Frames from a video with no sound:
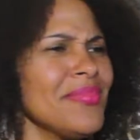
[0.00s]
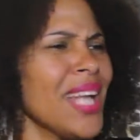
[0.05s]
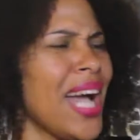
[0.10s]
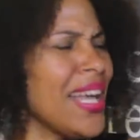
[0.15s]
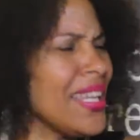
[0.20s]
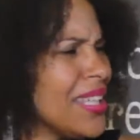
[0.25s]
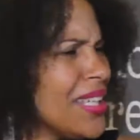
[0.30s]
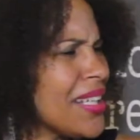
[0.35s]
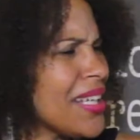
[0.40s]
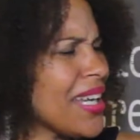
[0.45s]

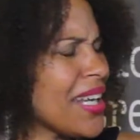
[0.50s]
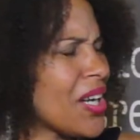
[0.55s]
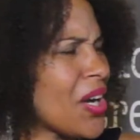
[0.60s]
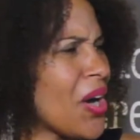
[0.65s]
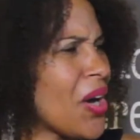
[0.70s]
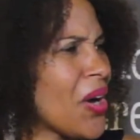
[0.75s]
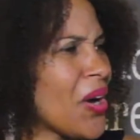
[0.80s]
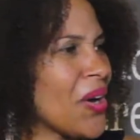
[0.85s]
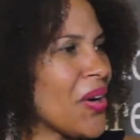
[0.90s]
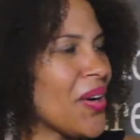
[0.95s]
I look at
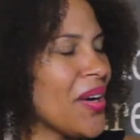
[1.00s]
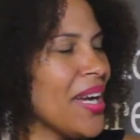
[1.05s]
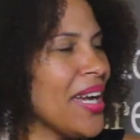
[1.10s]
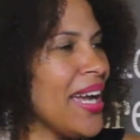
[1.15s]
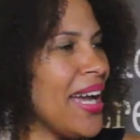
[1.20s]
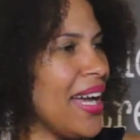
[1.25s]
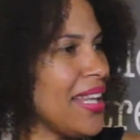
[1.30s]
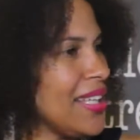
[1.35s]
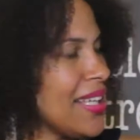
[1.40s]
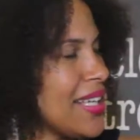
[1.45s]
her,
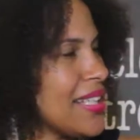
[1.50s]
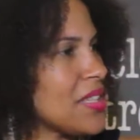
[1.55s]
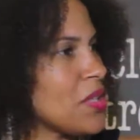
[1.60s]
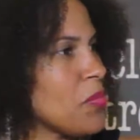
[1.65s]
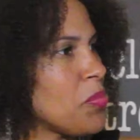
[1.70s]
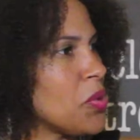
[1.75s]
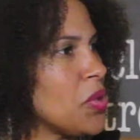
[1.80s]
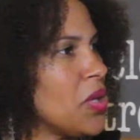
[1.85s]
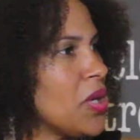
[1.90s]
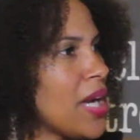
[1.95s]
I look at the
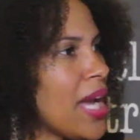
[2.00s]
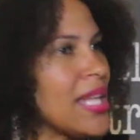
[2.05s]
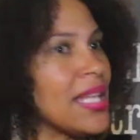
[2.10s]
book,